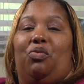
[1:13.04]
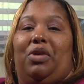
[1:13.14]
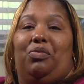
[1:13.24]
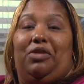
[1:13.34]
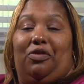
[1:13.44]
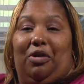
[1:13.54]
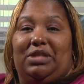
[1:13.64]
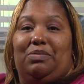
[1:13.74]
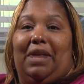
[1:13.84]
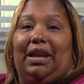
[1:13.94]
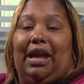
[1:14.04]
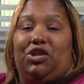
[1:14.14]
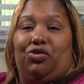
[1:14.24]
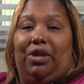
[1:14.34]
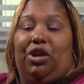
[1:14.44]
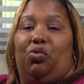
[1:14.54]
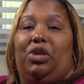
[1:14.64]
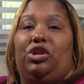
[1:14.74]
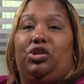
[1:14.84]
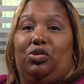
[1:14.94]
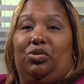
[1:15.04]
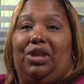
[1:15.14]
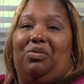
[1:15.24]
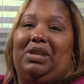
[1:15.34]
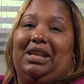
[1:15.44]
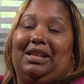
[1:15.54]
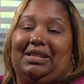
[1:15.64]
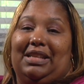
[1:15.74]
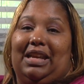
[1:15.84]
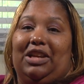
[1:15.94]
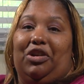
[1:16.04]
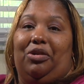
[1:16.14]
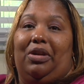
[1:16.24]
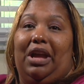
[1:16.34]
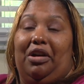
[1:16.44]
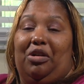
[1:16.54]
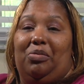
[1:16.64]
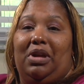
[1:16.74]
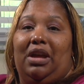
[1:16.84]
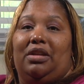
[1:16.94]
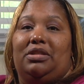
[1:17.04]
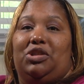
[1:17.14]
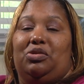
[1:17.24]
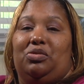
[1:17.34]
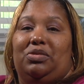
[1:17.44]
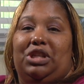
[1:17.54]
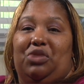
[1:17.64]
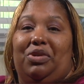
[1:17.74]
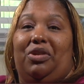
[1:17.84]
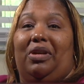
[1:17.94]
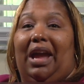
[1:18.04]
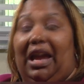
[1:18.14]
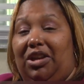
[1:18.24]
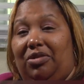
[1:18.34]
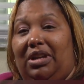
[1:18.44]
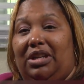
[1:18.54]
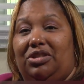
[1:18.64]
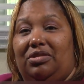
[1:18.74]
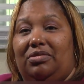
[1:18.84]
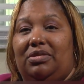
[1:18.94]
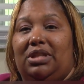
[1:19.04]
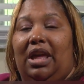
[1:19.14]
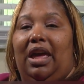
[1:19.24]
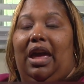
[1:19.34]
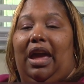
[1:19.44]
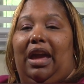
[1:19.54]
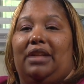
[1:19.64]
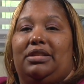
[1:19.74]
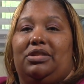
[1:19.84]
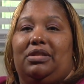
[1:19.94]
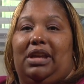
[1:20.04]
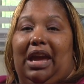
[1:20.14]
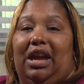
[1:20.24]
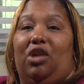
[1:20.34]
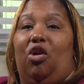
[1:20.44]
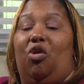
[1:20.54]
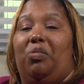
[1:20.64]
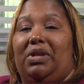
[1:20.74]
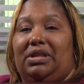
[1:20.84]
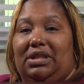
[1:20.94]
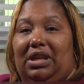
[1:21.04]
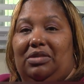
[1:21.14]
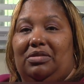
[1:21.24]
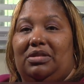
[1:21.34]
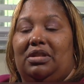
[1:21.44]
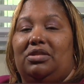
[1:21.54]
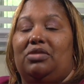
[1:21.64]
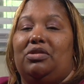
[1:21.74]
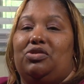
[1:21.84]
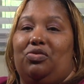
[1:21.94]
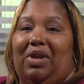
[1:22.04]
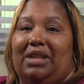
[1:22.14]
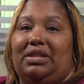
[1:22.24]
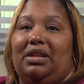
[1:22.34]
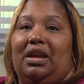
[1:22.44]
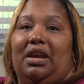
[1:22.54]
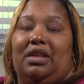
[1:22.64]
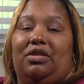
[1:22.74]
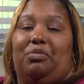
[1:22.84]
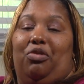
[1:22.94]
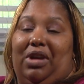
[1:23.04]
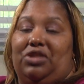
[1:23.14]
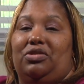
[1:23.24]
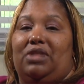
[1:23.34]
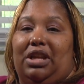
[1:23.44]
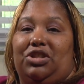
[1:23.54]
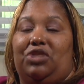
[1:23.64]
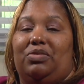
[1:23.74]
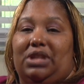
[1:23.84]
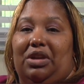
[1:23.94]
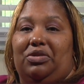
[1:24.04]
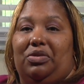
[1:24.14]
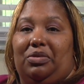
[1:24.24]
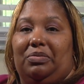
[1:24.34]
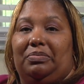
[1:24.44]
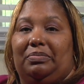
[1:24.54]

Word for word: When we first met Andrea, we knew that we needed to get her help to deal with her anger issues and to gain coping skills to address the pressure that she was under.